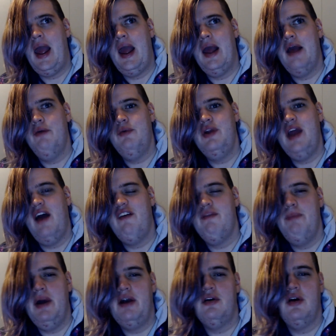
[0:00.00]
when you have
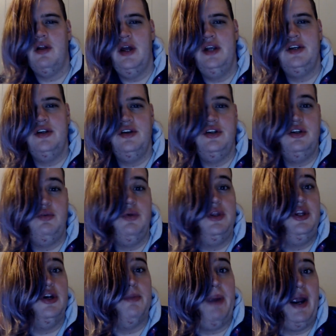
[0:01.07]
better relations with
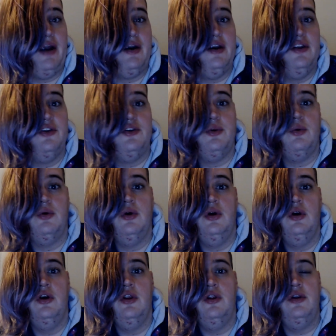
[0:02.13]
your parents
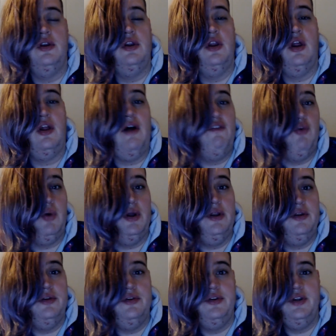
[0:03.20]
or the loved
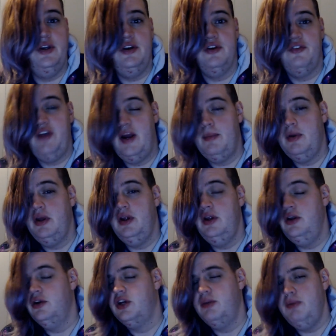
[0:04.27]
ones in your family,
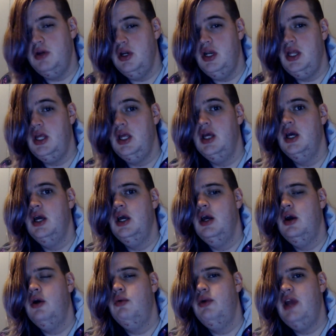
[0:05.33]
your community,
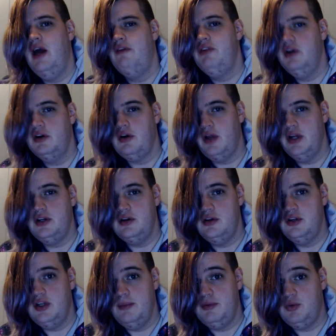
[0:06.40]
when you have good
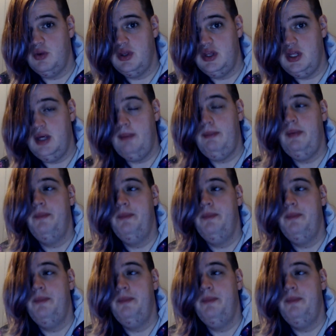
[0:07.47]
relationships with them,